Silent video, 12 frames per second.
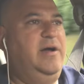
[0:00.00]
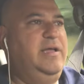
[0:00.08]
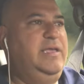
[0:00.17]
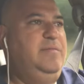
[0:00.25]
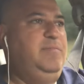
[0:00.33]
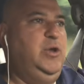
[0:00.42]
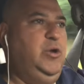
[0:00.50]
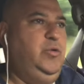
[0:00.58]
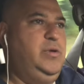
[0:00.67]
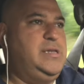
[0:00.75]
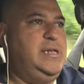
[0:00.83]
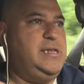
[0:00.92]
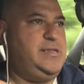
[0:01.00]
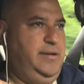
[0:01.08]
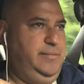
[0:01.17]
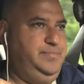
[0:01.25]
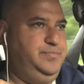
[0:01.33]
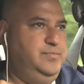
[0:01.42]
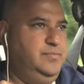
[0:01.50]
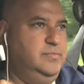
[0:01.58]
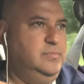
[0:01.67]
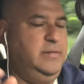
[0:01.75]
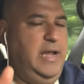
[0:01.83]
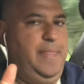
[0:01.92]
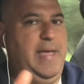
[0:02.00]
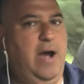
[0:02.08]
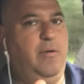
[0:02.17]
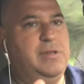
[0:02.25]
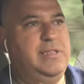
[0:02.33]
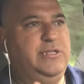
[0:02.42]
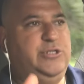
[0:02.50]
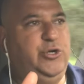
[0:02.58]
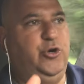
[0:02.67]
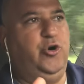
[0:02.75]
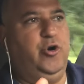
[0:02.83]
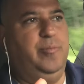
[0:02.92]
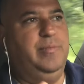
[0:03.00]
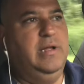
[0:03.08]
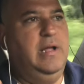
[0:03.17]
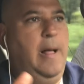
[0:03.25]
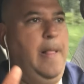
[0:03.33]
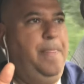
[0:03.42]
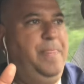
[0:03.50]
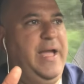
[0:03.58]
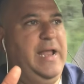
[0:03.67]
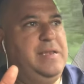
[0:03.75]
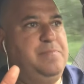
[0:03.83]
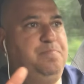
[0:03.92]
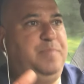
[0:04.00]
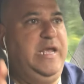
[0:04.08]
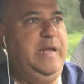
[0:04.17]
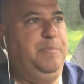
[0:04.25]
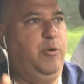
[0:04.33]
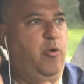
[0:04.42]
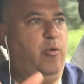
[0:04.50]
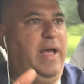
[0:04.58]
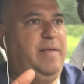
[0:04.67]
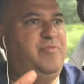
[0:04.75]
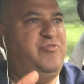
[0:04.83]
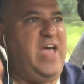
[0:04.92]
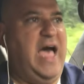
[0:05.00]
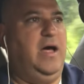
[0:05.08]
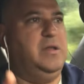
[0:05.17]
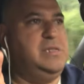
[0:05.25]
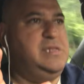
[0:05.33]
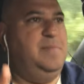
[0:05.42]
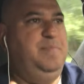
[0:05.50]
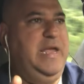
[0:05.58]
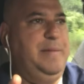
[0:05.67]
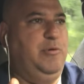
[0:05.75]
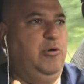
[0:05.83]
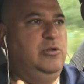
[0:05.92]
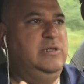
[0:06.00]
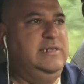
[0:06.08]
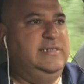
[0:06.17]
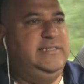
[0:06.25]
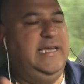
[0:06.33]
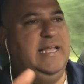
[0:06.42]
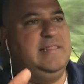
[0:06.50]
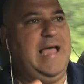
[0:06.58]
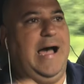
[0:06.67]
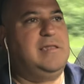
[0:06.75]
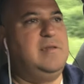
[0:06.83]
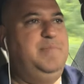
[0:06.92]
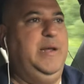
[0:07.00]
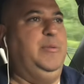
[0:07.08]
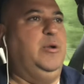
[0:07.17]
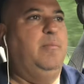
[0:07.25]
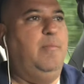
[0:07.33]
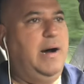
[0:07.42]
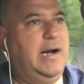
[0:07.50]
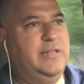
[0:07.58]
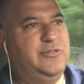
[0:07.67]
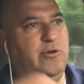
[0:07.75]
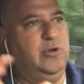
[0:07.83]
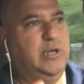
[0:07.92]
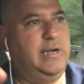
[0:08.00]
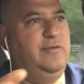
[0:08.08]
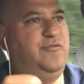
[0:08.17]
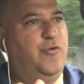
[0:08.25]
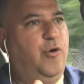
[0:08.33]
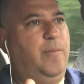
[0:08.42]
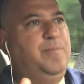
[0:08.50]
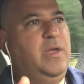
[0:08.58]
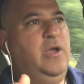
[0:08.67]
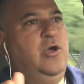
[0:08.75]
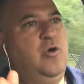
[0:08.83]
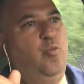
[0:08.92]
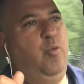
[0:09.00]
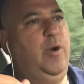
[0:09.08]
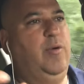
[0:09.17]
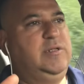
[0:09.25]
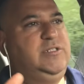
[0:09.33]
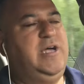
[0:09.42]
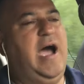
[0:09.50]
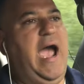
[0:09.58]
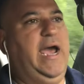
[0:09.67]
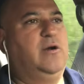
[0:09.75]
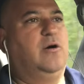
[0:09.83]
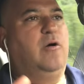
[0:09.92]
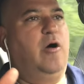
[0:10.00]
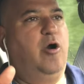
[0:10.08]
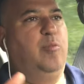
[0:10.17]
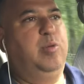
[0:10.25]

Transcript: immune system, and that was the term that people, like thousands of people, 10,000 people a month are looking for, we would title our